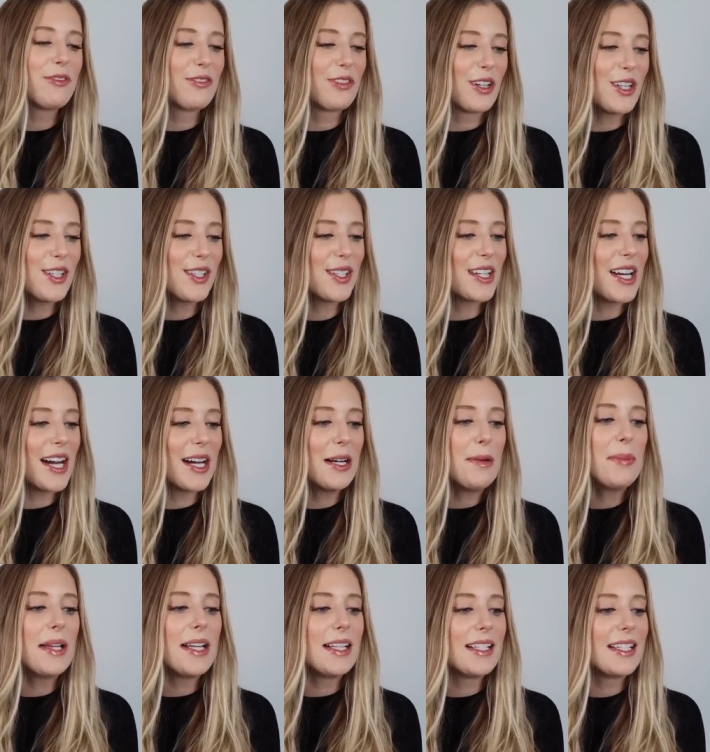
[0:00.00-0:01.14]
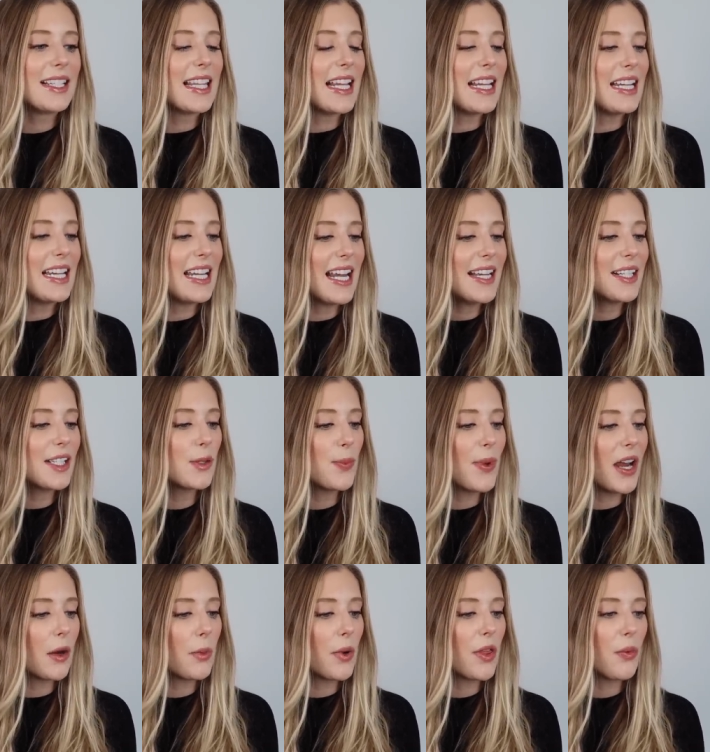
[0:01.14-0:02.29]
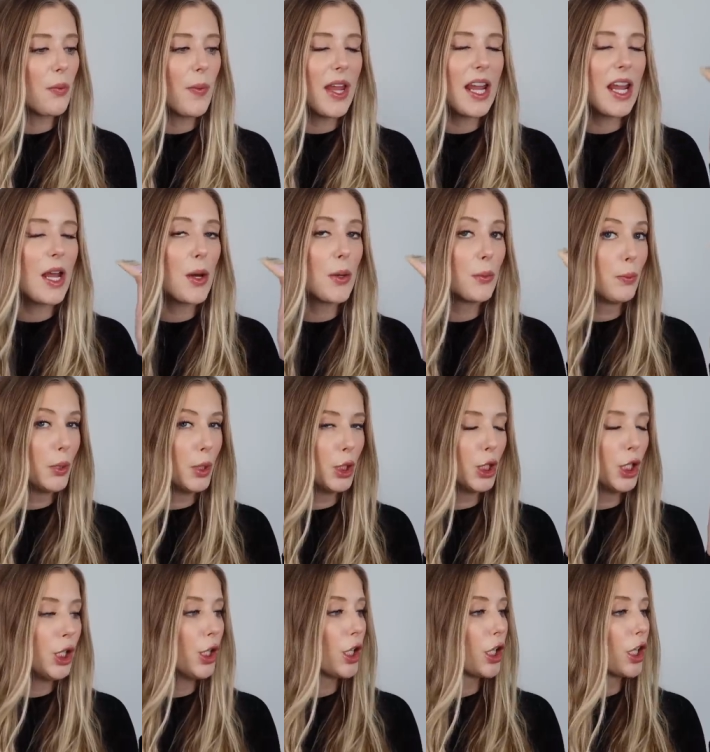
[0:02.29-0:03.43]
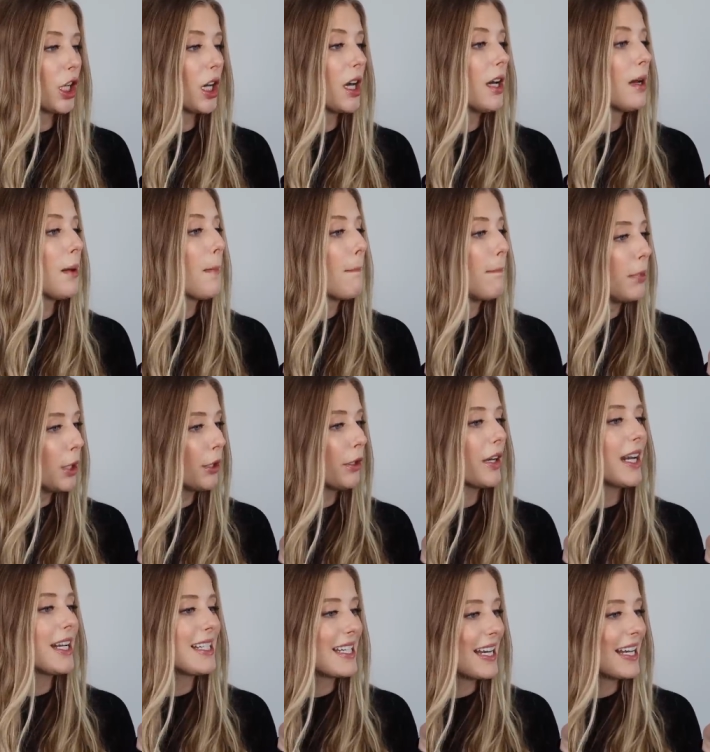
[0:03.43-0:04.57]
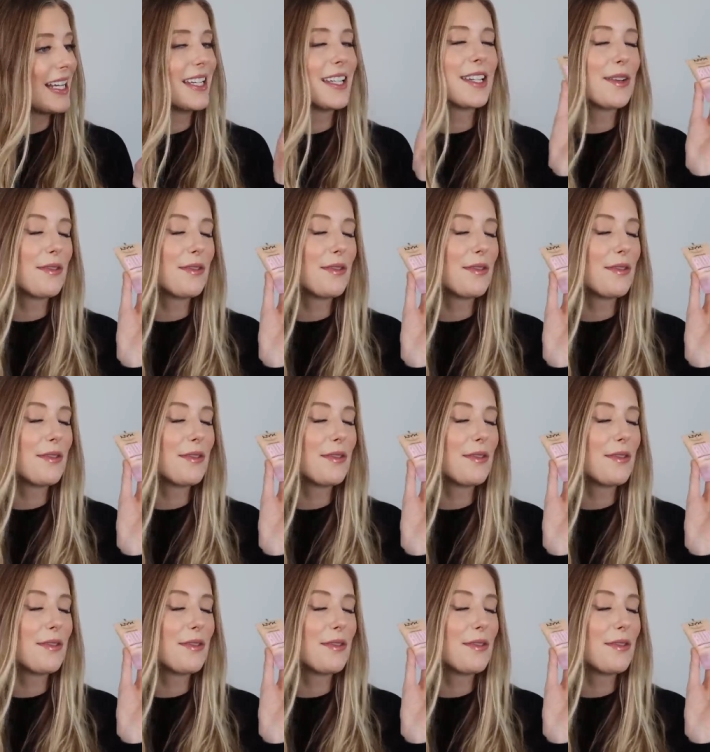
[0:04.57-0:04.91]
First up is the NYX Bear With Me Blur Blurring Tint